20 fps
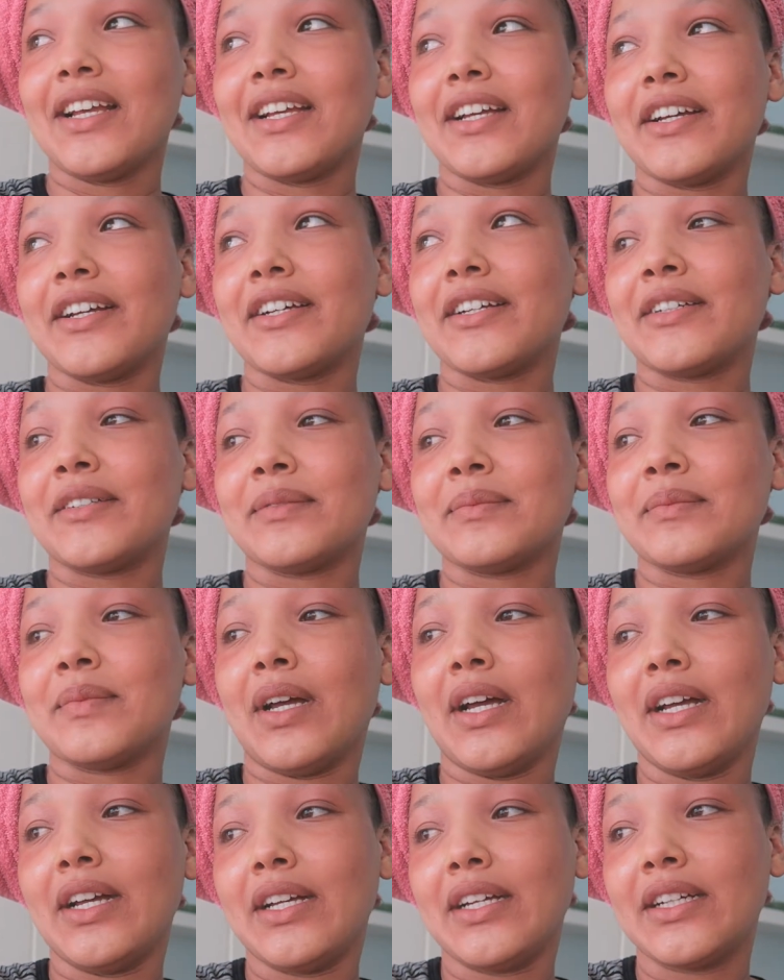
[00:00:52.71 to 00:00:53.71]

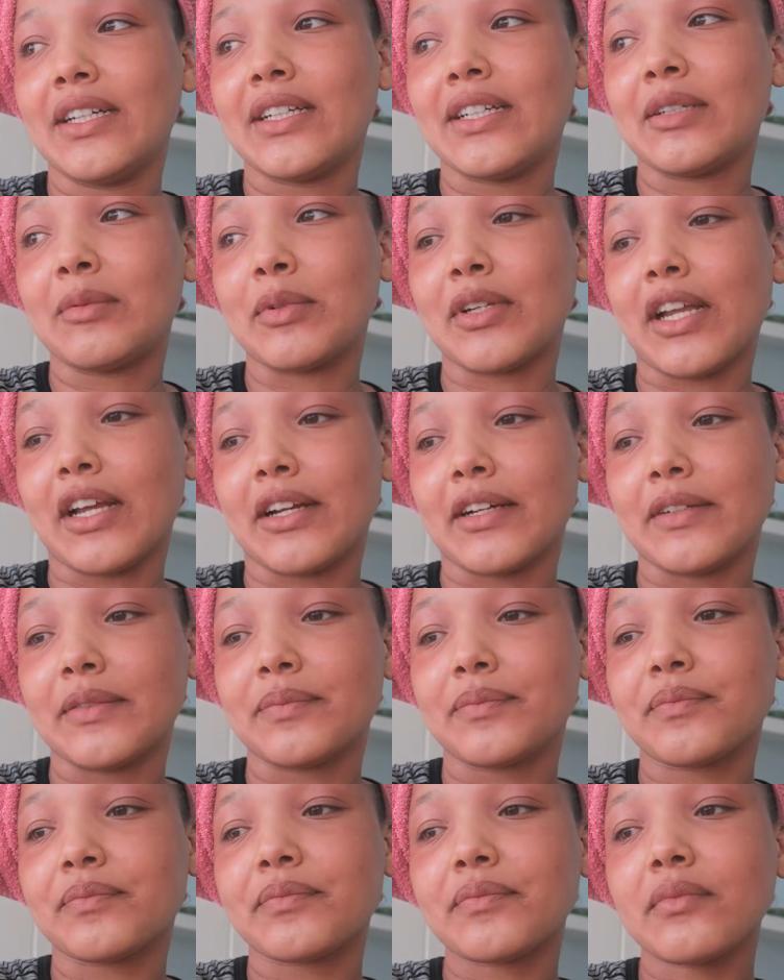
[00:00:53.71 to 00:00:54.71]
But yeah,
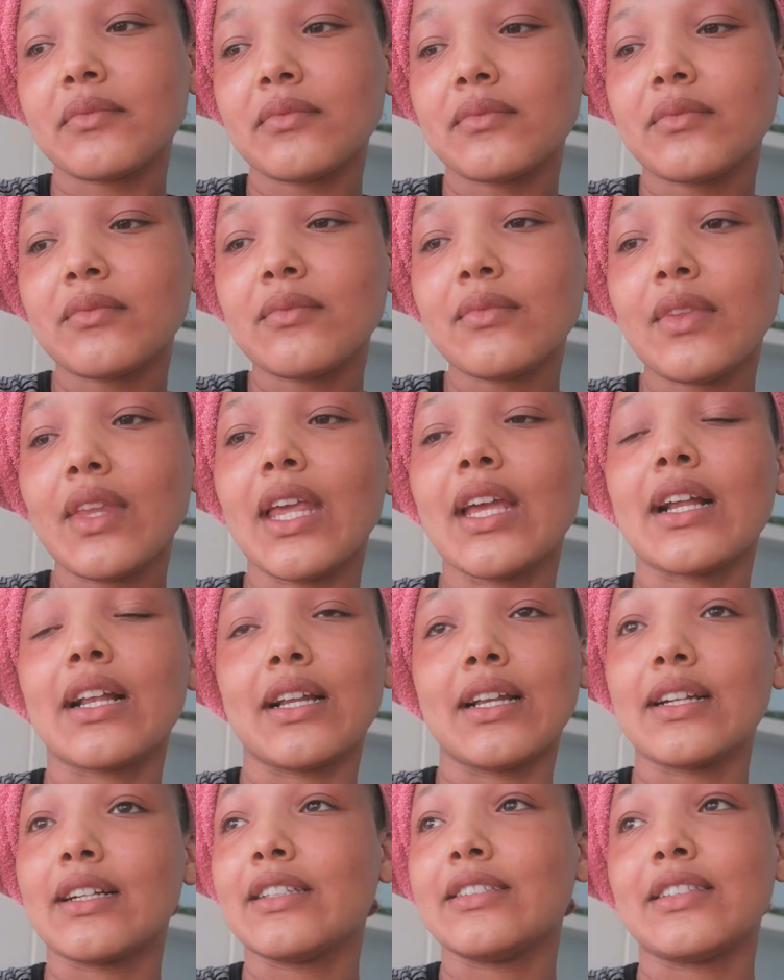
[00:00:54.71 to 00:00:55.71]

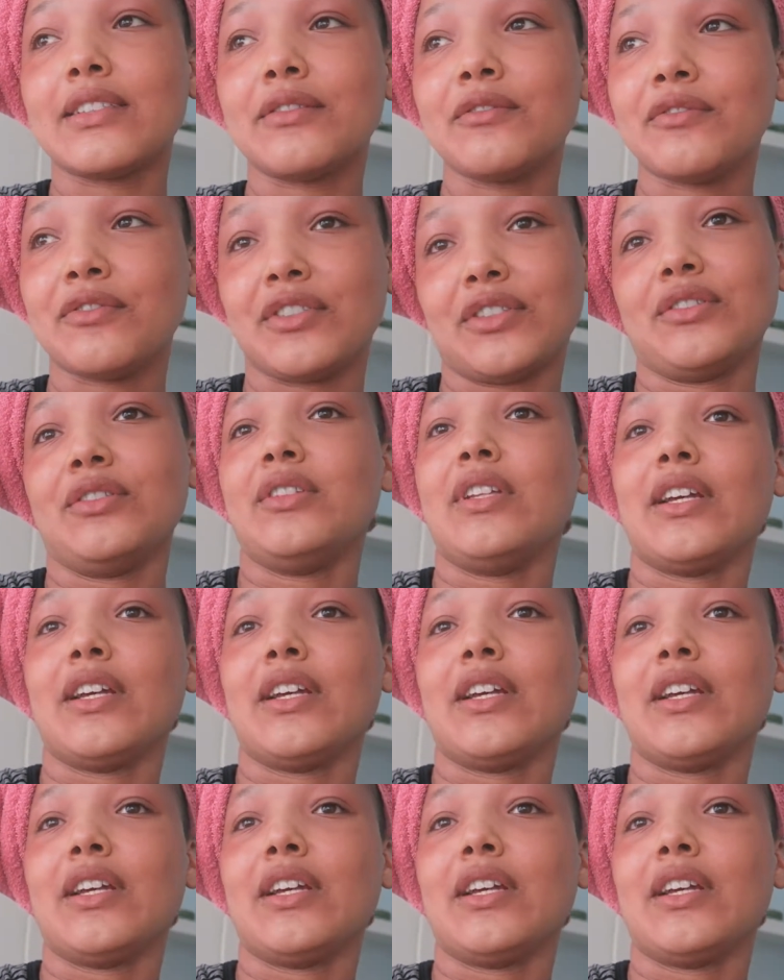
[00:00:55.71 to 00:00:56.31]
clearly didn't feel